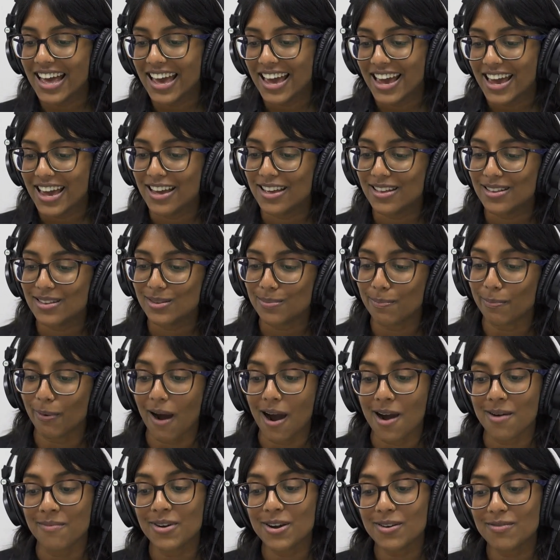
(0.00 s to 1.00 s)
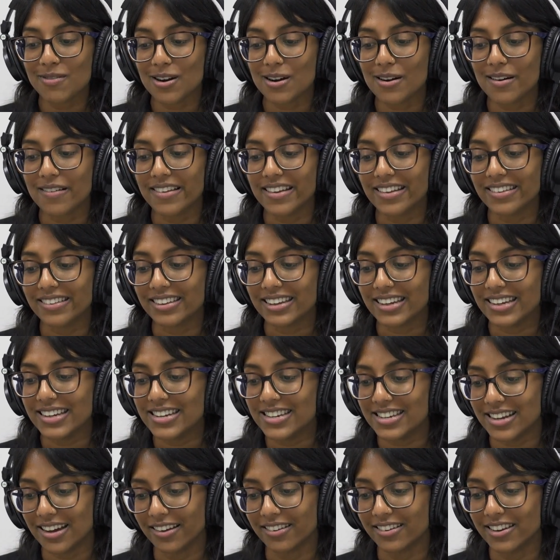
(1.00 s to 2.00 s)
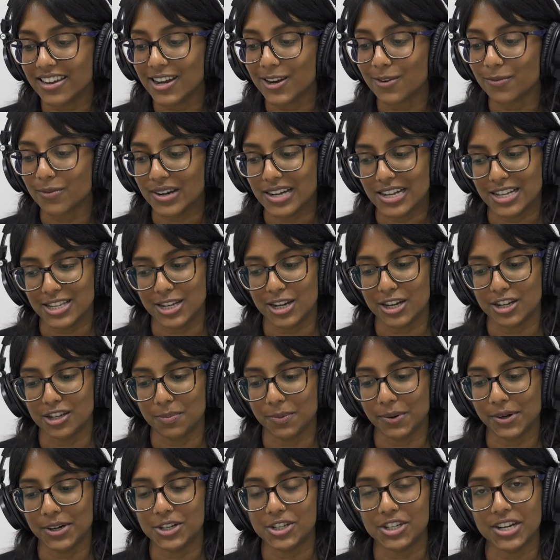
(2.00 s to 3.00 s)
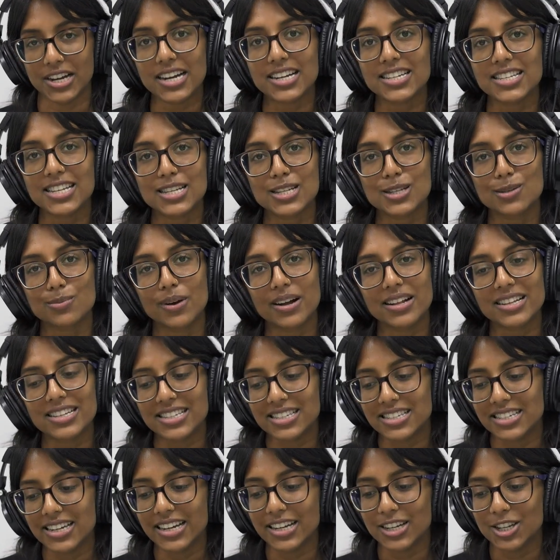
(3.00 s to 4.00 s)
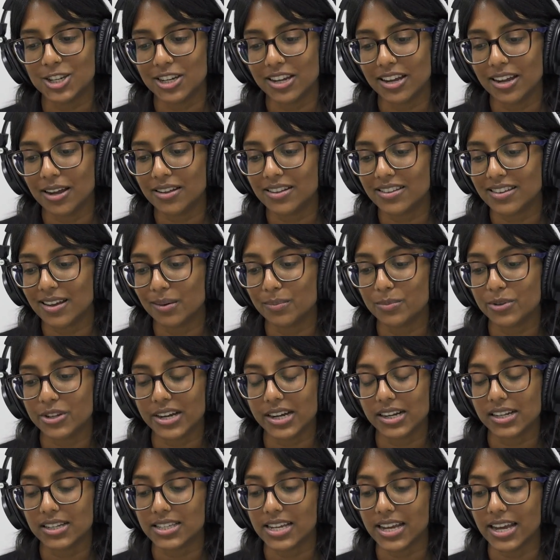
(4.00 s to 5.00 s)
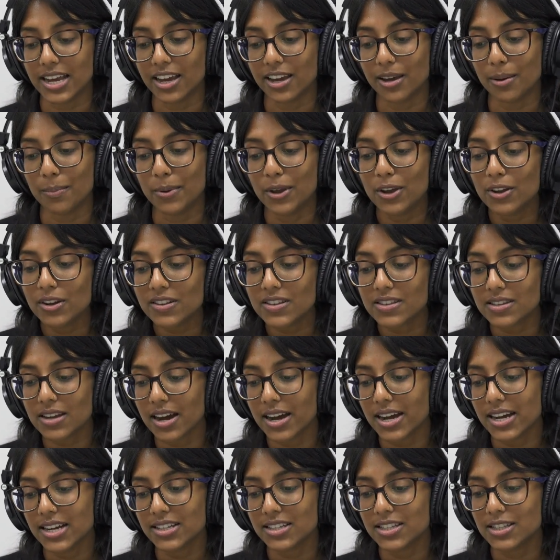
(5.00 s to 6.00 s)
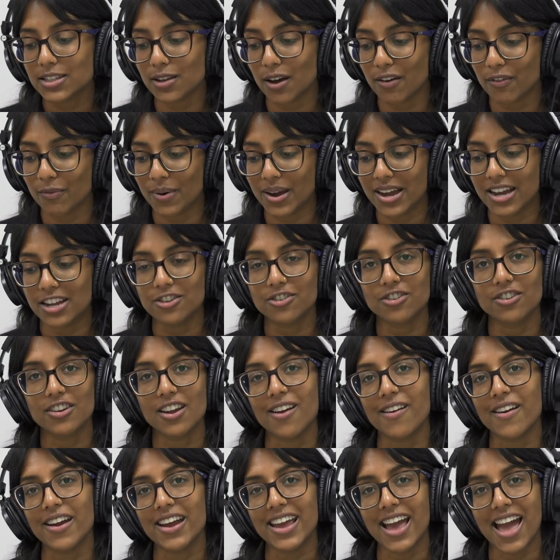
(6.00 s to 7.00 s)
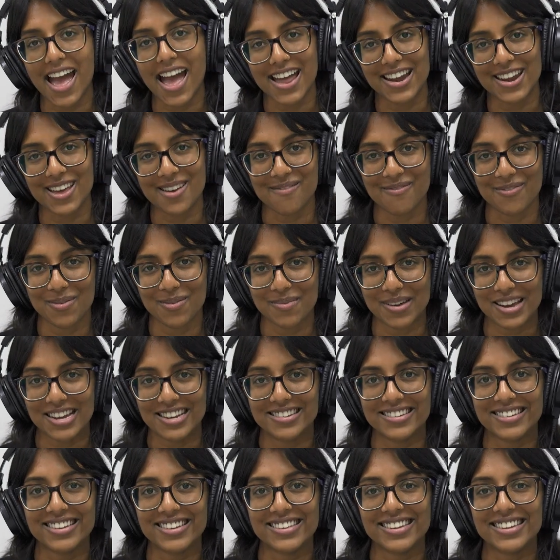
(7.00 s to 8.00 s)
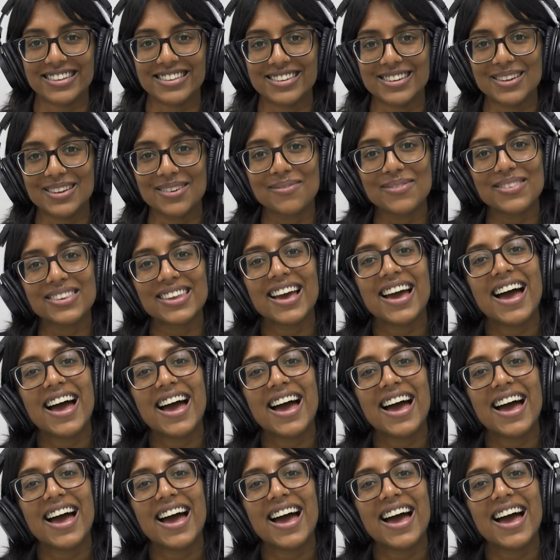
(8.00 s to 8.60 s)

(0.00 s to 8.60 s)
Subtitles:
His primary role is conducting research projects as well as teaching subjects in computer science, software engineering, and information systems.